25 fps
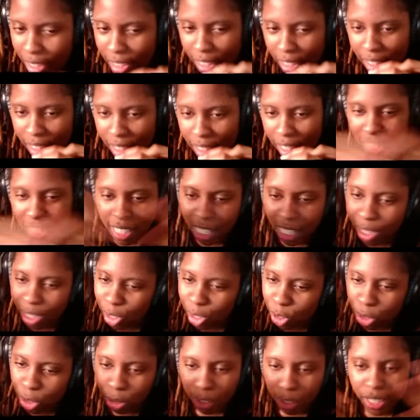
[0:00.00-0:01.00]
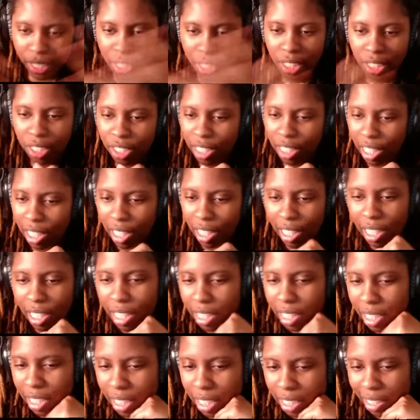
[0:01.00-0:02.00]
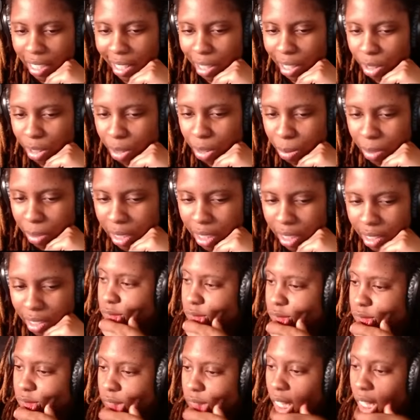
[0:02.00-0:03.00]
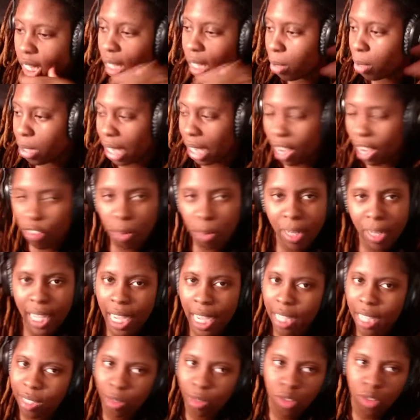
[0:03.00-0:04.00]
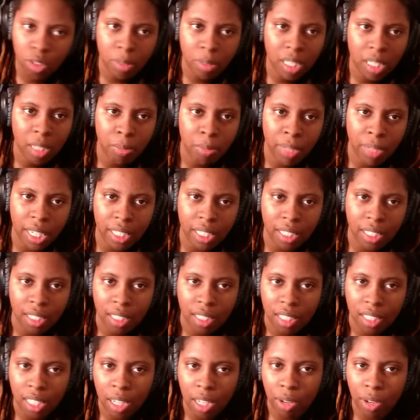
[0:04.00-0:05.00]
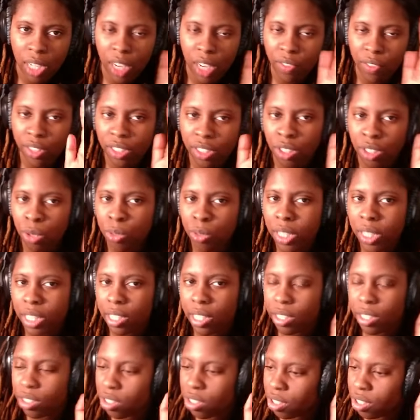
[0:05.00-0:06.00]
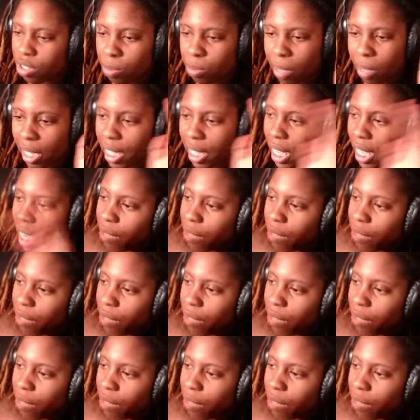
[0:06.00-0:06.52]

is it a little cringe? Yeah, it is a little bit. Hey, bro, not everybody has social media presence. You know, give her 2 years, she'll probably have